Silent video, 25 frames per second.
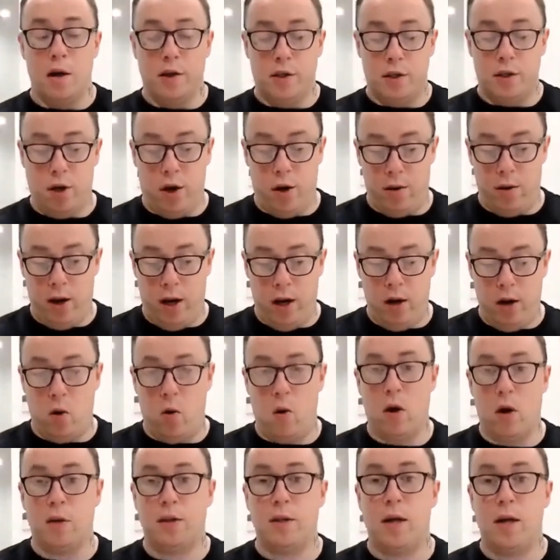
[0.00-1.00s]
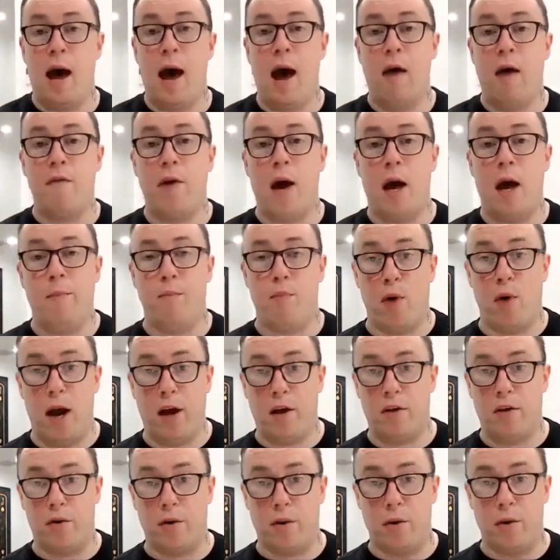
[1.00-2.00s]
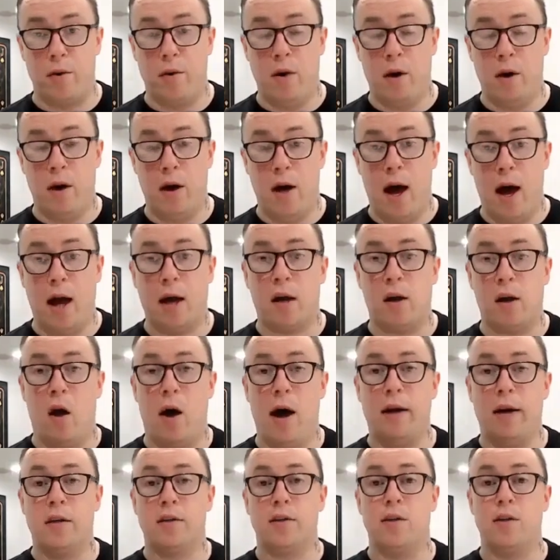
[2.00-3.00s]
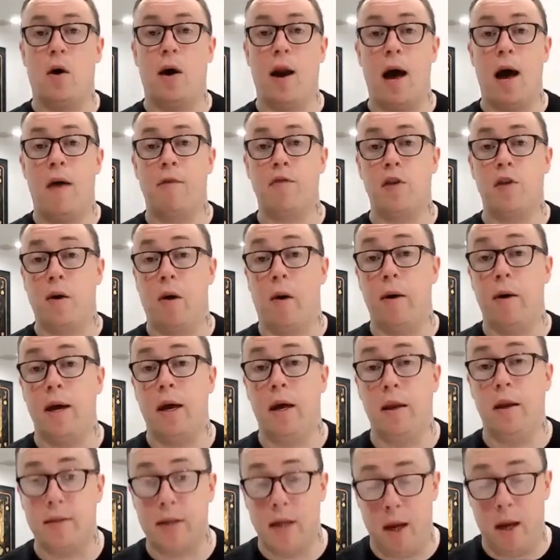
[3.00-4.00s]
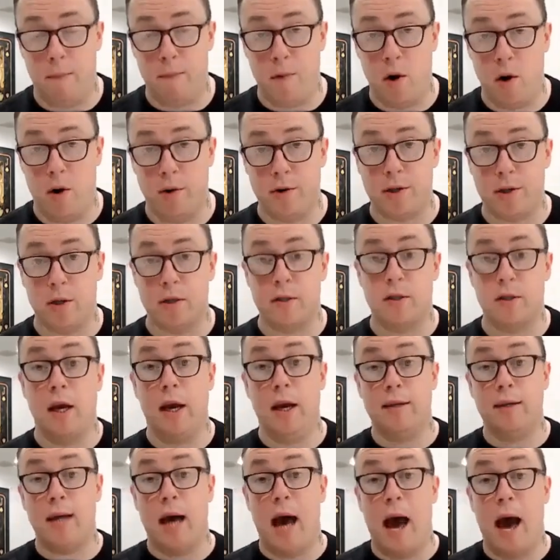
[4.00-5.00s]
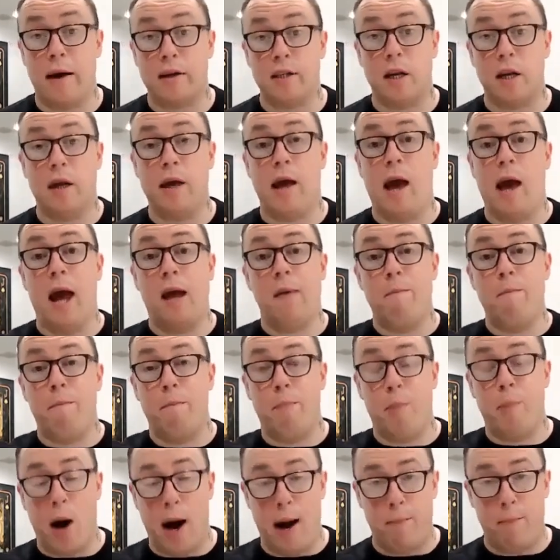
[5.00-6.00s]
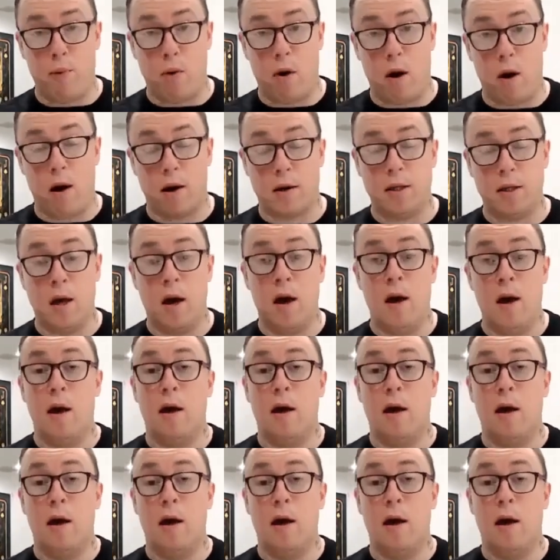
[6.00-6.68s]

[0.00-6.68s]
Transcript: So in order to have a breakthrough, a client does not have to go into hypnosis. It's actually a byproduct.